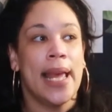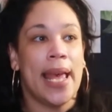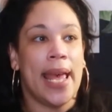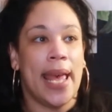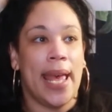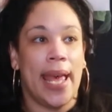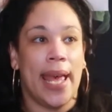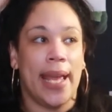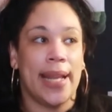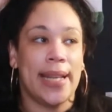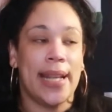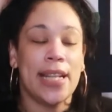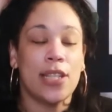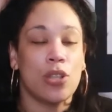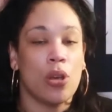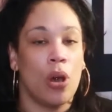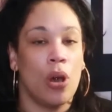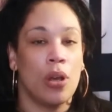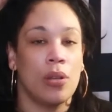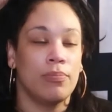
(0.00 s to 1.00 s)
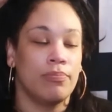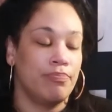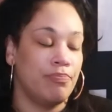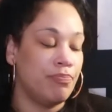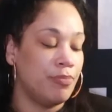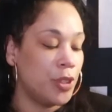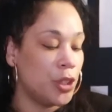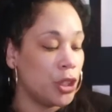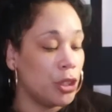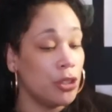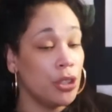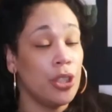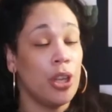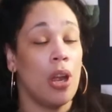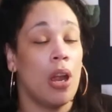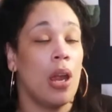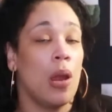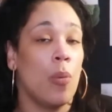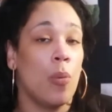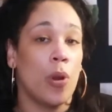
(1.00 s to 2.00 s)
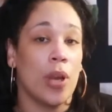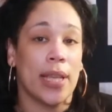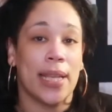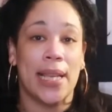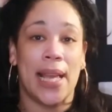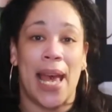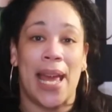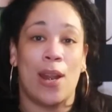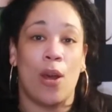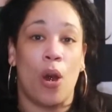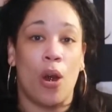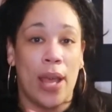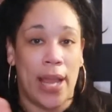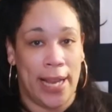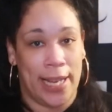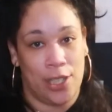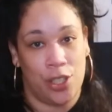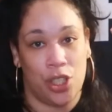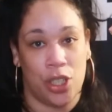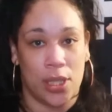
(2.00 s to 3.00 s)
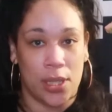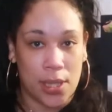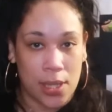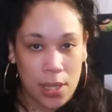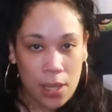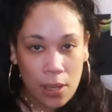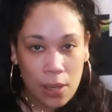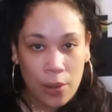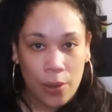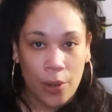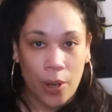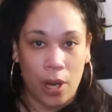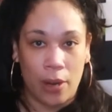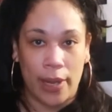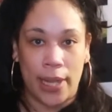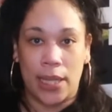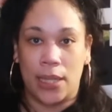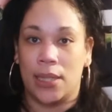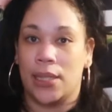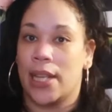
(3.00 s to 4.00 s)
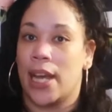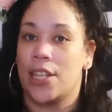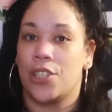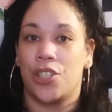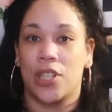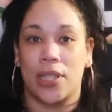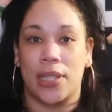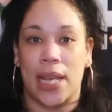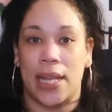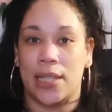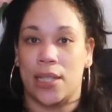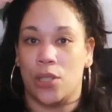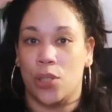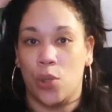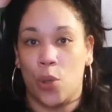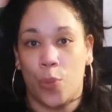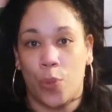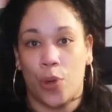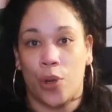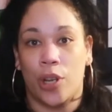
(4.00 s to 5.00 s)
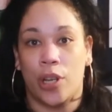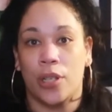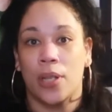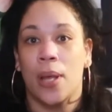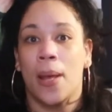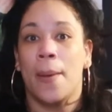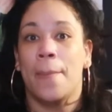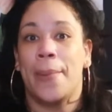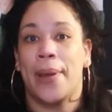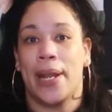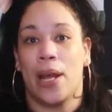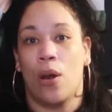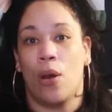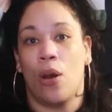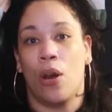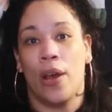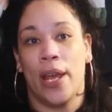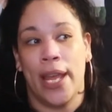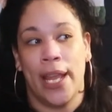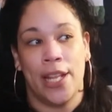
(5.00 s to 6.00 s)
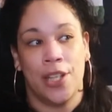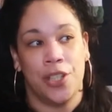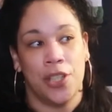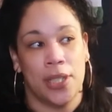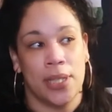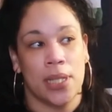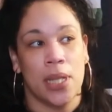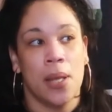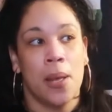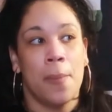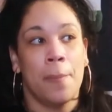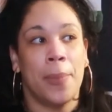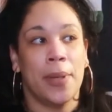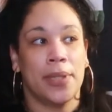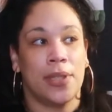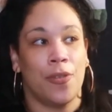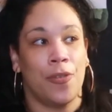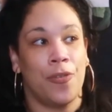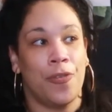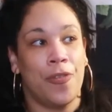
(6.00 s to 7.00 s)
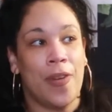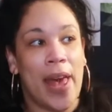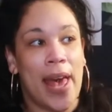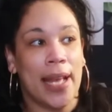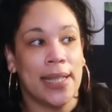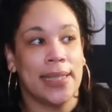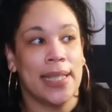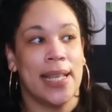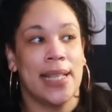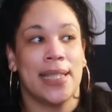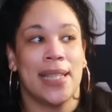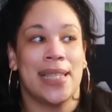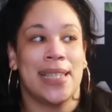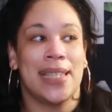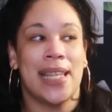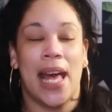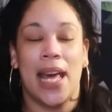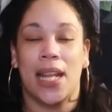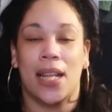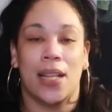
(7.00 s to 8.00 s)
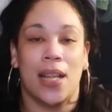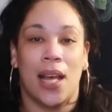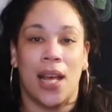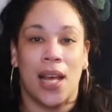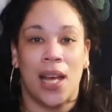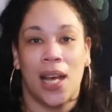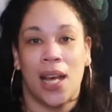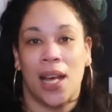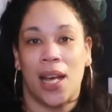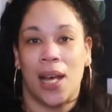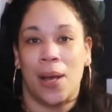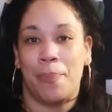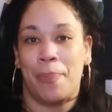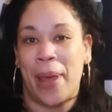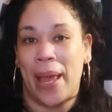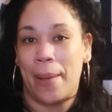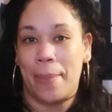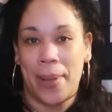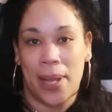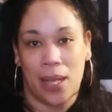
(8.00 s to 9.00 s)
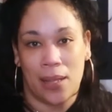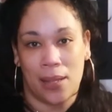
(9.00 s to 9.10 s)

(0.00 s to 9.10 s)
And it's hard. Children are hard work at all ages. All right, not just as a newborn, but at all ages. But the fact is, it's not a, a, a baby